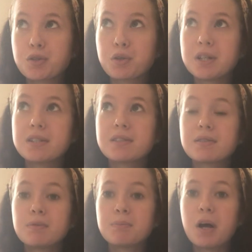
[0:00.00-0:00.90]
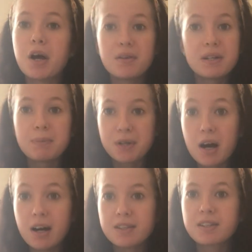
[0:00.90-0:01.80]
chocolates, but only
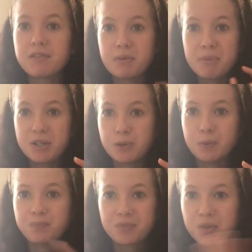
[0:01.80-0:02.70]
because of the middle,